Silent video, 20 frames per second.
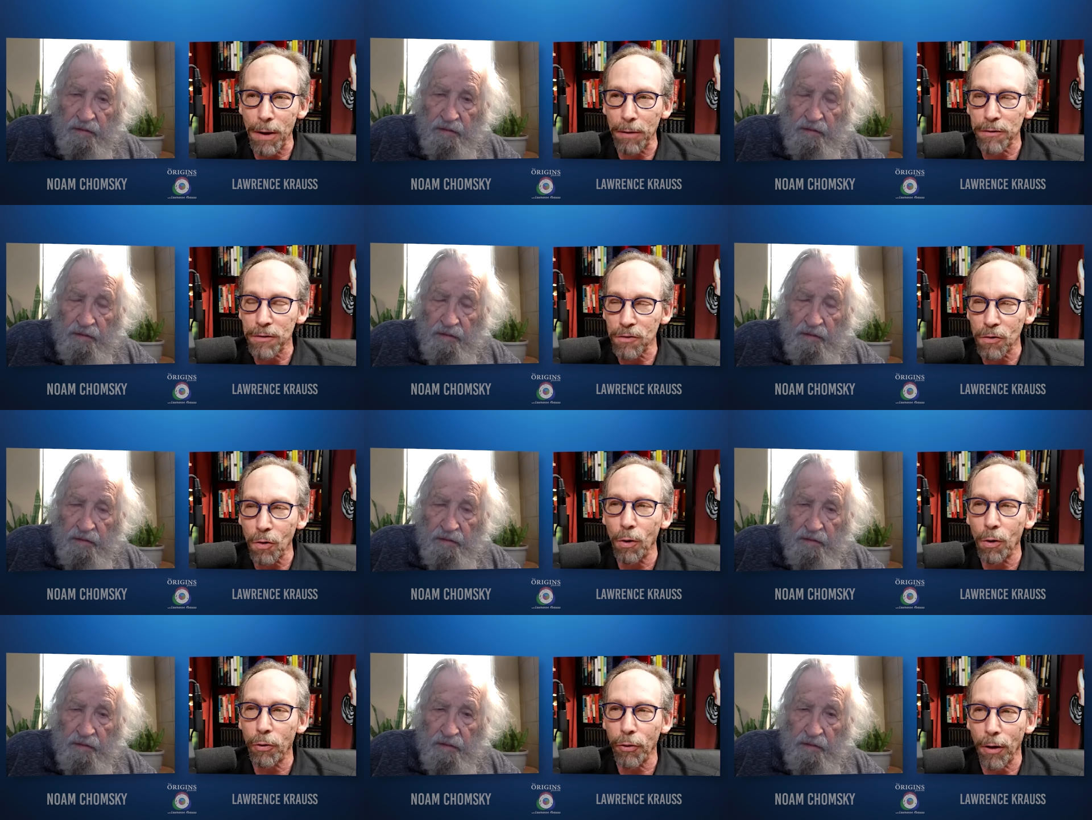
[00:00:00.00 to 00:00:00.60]
Speaker 1: this
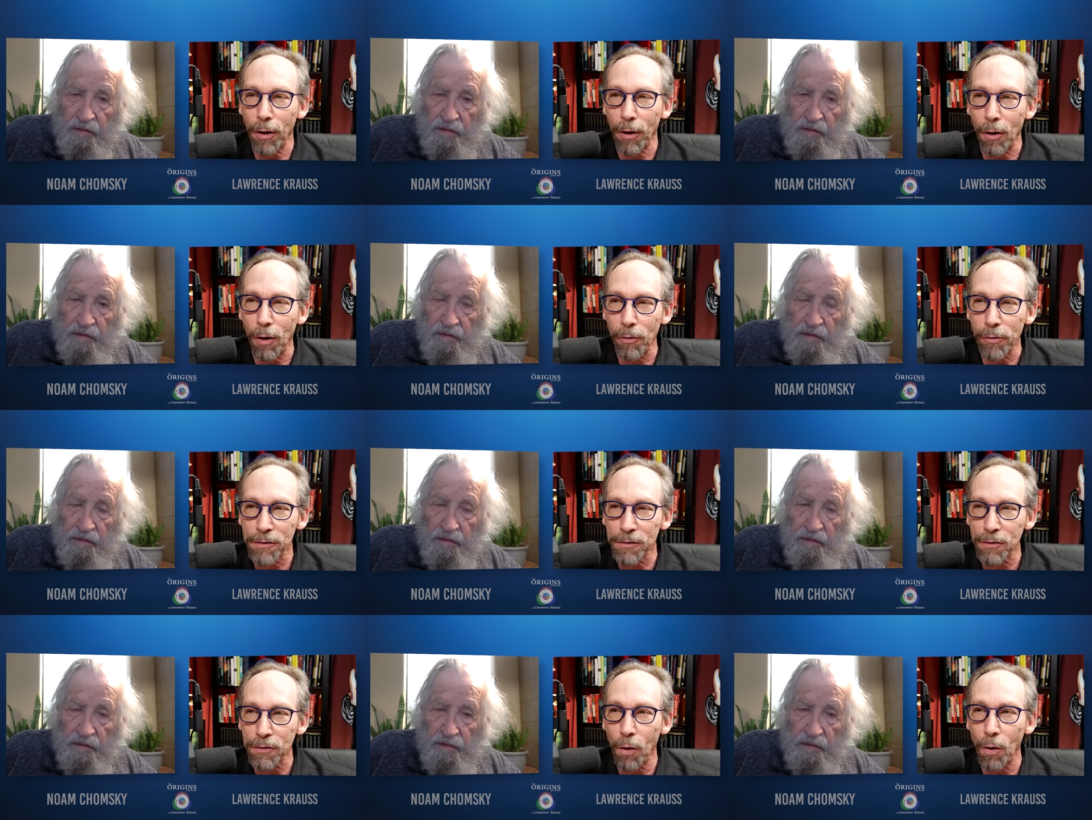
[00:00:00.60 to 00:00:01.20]
whole uh,
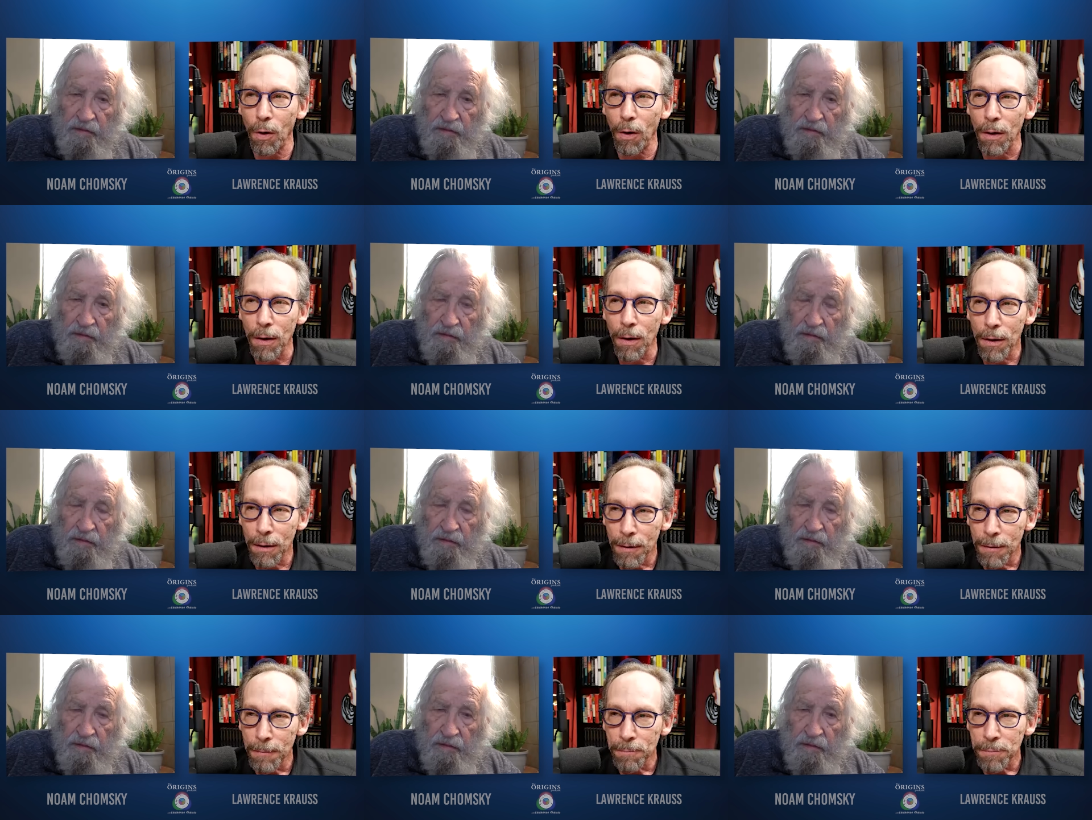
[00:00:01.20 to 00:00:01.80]
this whole
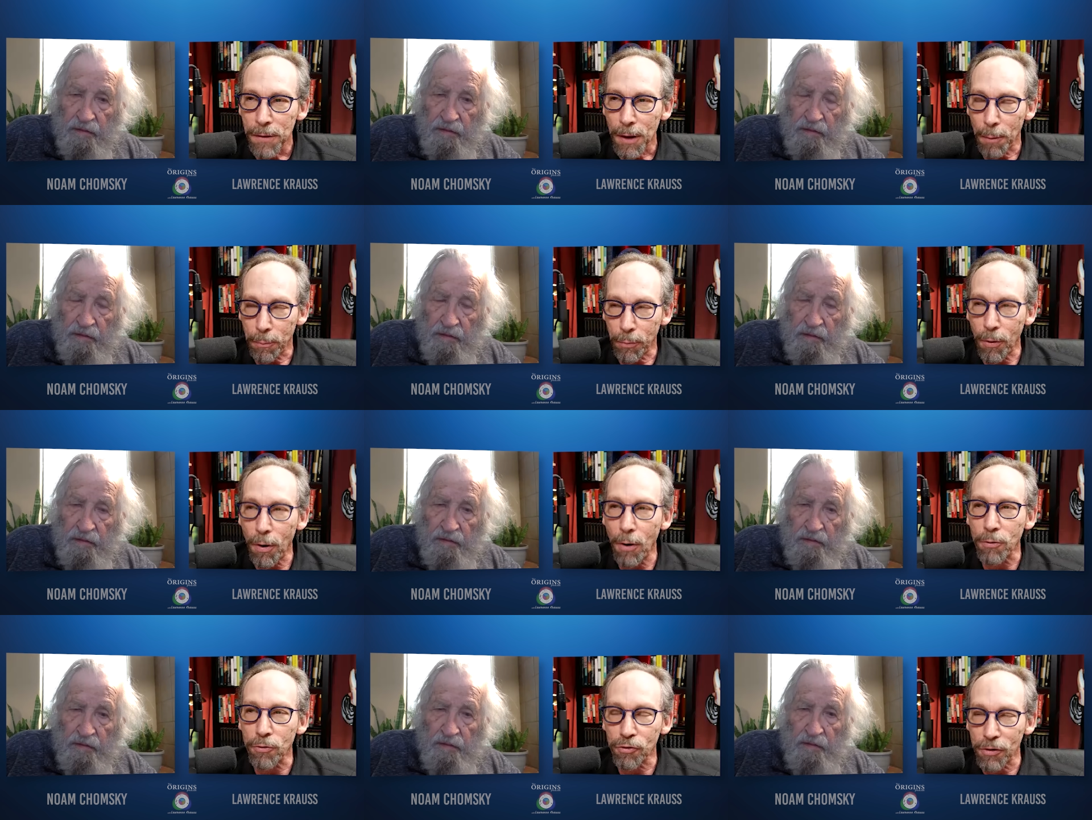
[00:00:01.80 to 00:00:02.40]

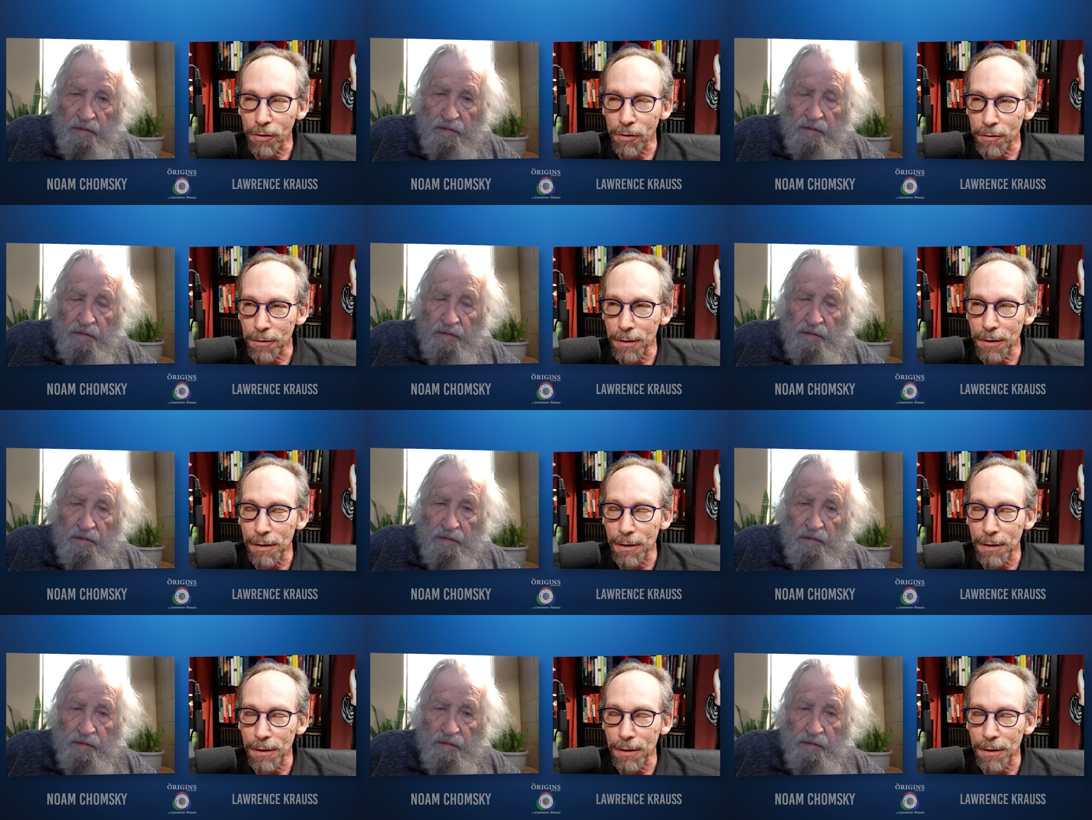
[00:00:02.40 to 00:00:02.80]
approach it,